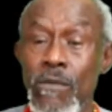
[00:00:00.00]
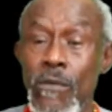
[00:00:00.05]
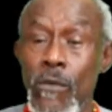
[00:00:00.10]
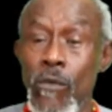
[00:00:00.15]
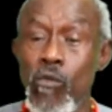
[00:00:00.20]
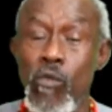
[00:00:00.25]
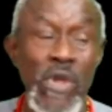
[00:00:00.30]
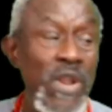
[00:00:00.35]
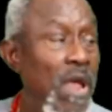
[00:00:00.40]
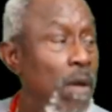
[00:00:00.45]

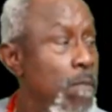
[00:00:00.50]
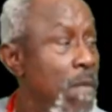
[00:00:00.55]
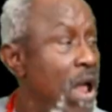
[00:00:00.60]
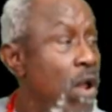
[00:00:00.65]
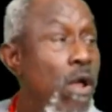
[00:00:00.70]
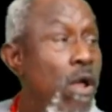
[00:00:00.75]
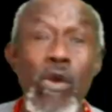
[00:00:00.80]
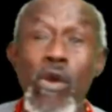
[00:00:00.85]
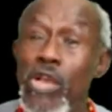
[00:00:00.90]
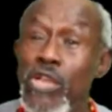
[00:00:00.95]
When
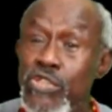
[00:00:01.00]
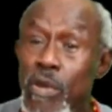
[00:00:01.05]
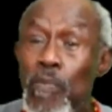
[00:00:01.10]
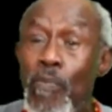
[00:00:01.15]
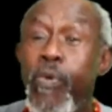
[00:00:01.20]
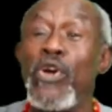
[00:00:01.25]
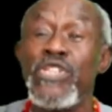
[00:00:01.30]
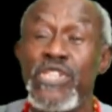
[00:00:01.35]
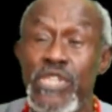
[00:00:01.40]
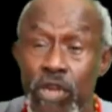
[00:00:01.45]
America
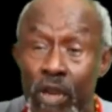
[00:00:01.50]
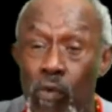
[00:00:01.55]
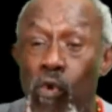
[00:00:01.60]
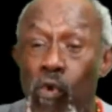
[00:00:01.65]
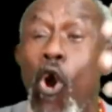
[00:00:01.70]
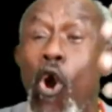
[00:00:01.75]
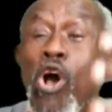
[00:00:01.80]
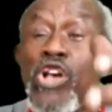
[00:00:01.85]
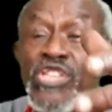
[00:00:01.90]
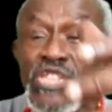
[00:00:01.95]
supporting the
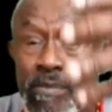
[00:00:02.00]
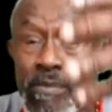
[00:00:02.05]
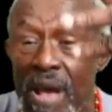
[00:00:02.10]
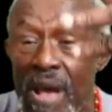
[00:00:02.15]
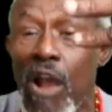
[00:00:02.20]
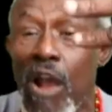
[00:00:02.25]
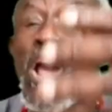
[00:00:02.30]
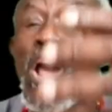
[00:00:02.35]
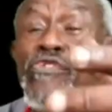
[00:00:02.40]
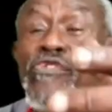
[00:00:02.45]
rogues in my
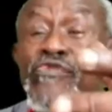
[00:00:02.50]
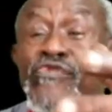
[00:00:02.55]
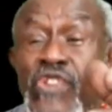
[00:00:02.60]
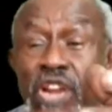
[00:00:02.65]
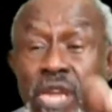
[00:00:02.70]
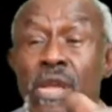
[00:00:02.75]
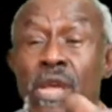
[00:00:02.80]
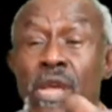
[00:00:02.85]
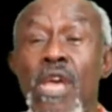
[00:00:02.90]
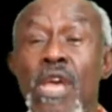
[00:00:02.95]
country,
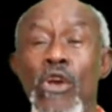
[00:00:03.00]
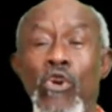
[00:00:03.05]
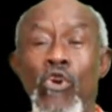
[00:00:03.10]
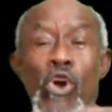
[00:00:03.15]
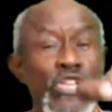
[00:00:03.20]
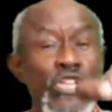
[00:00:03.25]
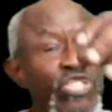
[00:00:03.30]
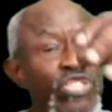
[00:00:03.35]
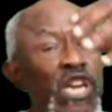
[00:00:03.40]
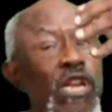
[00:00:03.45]

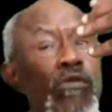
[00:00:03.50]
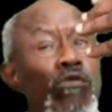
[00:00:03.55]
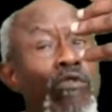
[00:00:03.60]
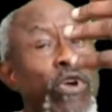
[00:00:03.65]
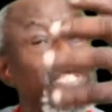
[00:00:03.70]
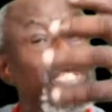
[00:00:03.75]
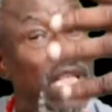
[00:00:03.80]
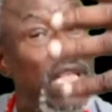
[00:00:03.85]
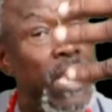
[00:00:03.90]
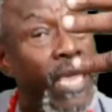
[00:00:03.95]

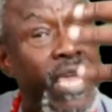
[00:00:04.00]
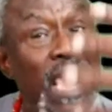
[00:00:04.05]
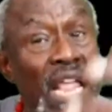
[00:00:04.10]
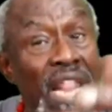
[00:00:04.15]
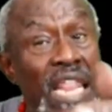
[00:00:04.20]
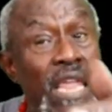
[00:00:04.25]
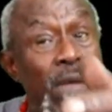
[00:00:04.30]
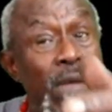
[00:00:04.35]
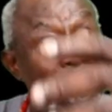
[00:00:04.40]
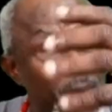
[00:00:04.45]
continuously
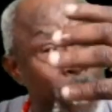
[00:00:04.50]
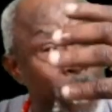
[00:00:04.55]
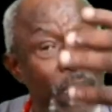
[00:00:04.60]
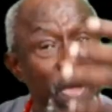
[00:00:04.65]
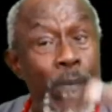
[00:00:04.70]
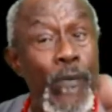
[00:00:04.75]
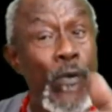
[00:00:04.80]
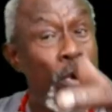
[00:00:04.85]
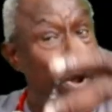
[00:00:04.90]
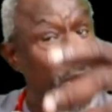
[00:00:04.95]
killing my
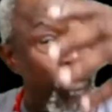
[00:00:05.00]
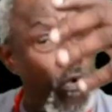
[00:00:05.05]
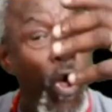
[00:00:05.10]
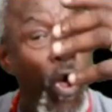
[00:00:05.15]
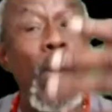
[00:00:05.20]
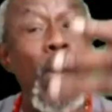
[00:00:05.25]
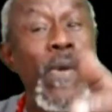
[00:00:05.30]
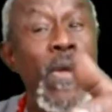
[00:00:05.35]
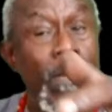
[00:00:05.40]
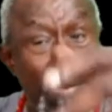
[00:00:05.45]
people and
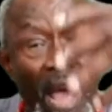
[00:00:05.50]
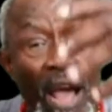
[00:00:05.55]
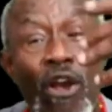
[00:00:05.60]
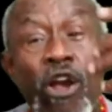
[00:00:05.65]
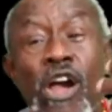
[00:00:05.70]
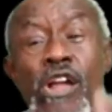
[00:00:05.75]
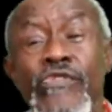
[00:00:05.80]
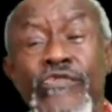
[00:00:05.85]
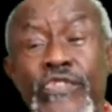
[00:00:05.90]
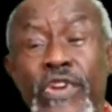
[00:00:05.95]
robbing my
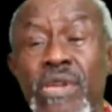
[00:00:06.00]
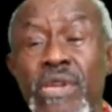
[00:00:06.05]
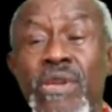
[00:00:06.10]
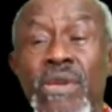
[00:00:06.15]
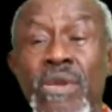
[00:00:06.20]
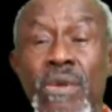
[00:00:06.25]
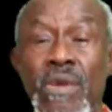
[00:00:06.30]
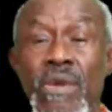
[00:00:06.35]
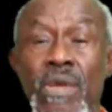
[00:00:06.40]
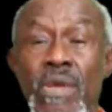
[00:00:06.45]
country,
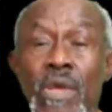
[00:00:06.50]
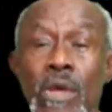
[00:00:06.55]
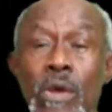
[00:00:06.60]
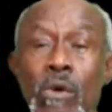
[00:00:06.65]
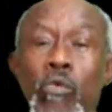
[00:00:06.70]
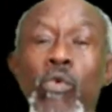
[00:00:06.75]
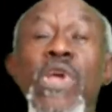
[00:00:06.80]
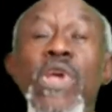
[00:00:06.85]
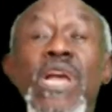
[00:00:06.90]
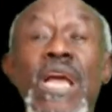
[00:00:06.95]

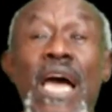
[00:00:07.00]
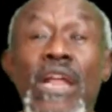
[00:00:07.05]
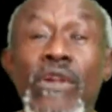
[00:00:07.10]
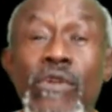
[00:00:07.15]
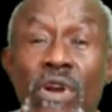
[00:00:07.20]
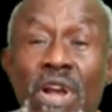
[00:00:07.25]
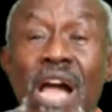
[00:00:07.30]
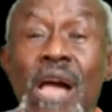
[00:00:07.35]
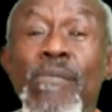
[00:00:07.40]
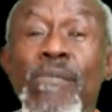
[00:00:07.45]
we got to
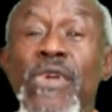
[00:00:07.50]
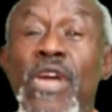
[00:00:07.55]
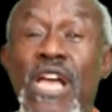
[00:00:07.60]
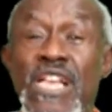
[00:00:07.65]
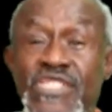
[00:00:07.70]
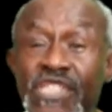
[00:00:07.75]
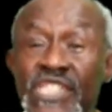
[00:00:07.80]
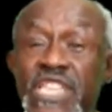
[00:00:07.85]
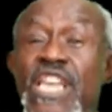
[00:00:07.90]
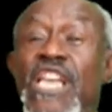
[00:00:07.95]
come here and
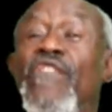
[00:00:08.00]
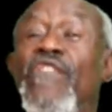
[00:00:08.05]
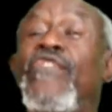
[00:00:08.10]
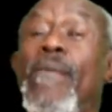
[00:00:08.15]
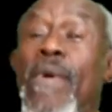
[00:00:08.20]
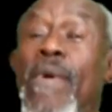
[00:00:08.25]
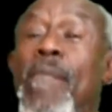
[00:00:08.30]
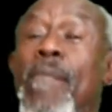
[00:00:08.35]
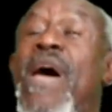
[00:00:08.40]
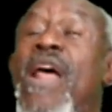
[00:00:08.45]
steal from
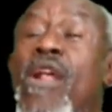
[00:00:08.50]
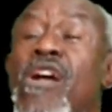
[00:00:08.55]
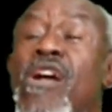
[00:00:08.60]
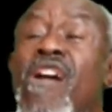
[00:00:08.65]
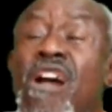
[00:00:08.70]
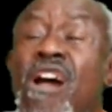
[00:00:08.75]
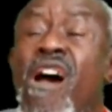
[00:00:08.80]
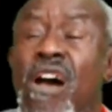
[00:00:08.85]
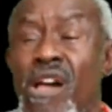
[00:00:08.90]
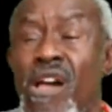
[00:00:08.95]

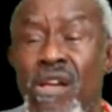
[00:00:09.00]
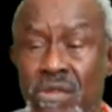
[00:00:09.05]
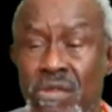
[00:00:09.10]
America